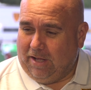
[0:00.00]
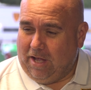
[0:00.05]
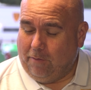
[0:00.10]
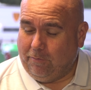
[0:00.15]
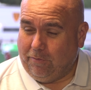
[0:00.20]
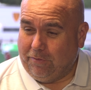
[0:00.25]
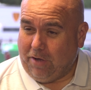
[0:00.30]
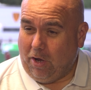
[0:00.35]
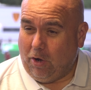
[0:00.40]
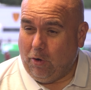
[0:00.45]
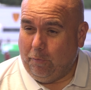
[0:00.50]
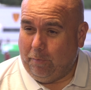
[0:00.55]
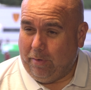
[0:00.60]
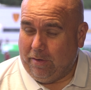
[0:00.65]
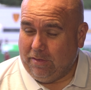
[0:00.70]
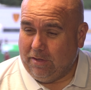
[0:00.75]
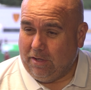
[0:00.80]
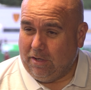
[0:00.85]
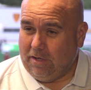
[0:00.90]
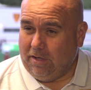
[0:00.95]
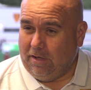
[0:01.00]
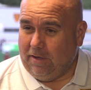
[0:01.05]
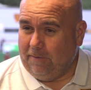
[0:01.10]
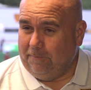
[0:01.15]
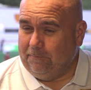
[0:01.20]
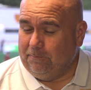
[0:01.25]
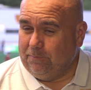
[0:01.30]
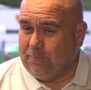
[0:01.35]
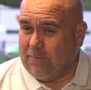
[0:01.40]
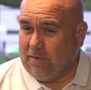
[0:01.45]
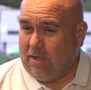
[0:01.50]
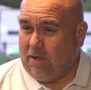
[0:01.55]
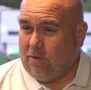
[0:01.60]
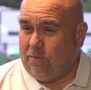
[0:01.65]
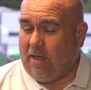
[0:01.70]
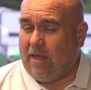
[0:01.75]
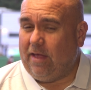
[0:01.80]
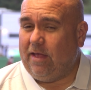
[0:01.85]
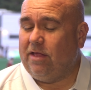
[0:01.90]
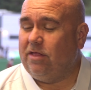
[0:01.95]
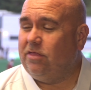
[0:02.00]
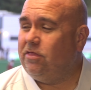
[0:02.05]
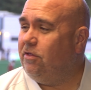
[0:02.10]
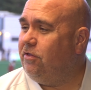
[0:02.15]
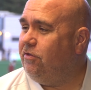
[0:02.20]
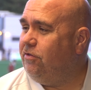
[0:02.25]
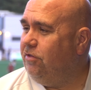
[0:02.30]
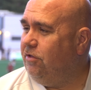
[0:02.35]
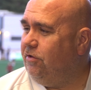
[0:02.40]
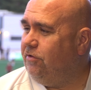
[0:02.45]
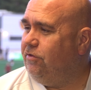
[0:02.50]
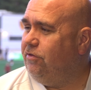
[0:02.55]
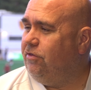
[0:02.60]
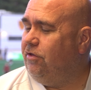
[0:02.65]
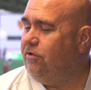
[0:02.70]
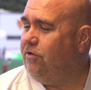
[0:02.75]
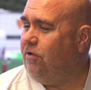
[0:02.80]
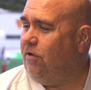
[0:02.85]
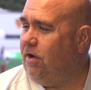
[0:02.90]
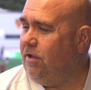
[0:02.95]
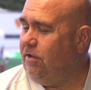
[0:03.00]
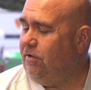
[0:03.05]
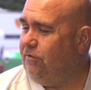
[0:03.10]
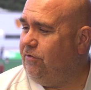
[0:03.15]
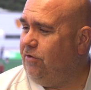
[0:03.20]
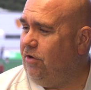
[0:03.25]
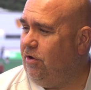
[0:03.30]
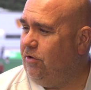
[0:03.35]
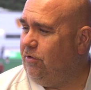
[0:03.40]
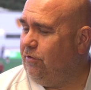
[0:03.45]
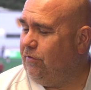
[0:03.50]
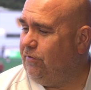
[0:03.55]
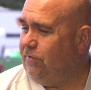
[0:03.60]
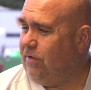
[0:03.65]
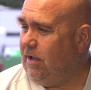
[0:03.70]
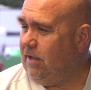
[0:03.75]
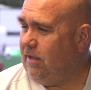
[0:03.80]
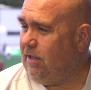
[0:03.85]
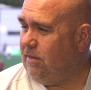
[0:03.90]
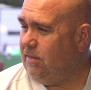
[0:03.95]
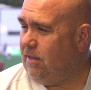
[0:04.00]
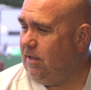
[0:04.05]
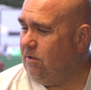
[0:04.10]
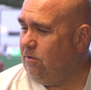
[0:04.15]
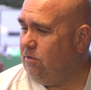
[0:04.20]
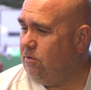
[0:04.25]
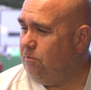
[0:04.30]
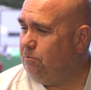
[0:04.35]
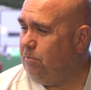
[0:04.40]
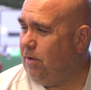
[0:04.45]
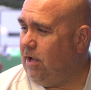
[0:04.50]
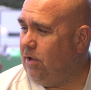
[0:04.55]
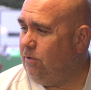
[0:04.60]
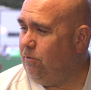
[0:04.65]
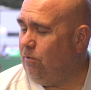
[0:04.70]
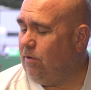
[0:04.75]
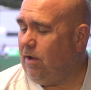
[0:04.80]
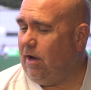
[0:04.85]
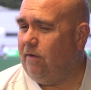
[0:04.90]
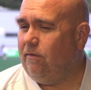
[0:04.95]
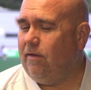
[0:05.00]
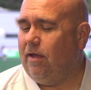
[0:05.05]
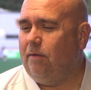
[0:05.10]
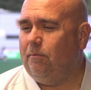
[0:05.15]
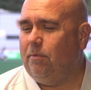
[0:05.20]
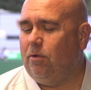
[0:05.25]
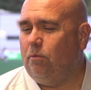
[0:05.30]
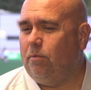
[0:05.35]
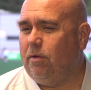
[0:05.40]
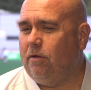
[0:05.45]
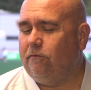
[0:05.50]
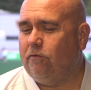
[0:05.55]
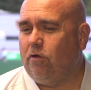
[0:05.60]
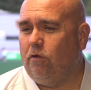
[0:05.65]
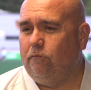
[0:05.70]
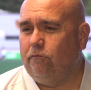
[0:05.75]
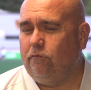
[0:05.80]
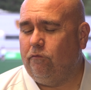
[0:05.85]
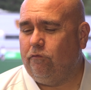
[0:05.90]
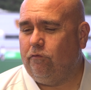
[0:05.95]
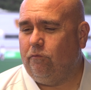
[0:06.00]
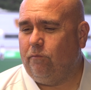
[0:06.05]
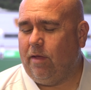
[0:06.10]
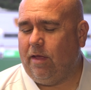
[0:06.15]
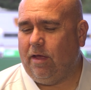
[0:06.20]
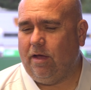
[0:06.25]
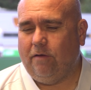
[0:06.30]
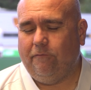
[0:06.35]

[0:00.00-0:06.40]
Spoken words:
I'm just hoping that that is the tide has turned on Saturday, and that the players will gain that little bit of confidence from that.